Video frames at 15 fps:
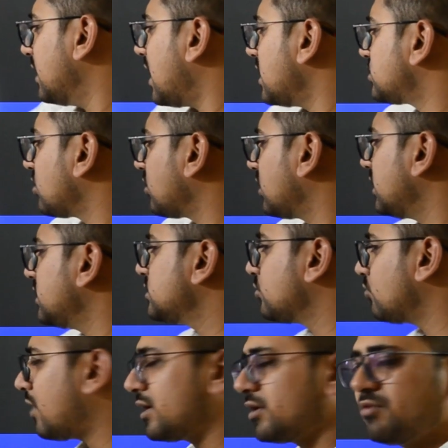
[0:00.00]
last occurrence,
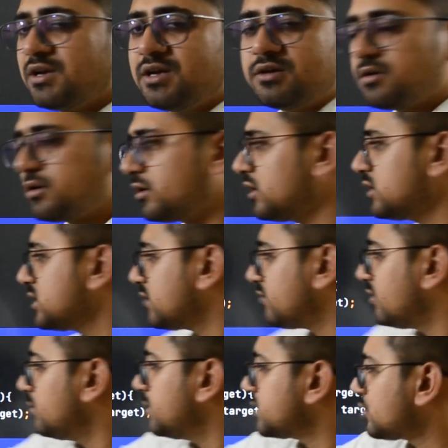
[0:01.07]
whatever it returns, it
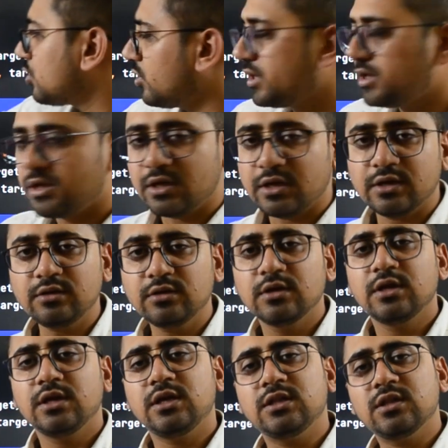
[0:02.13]
will be storing here
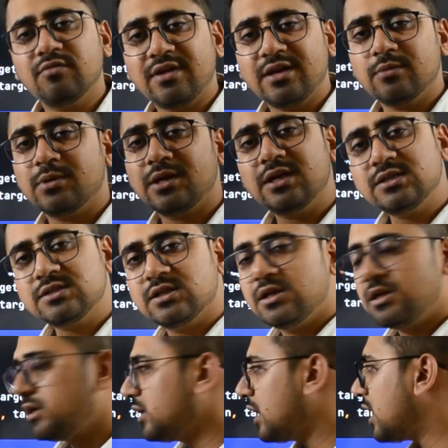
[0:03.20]
in the variable as
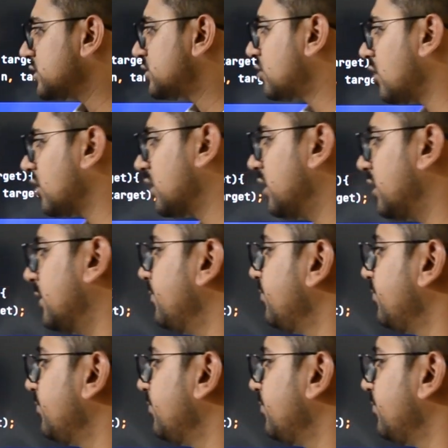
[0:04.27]
last occur.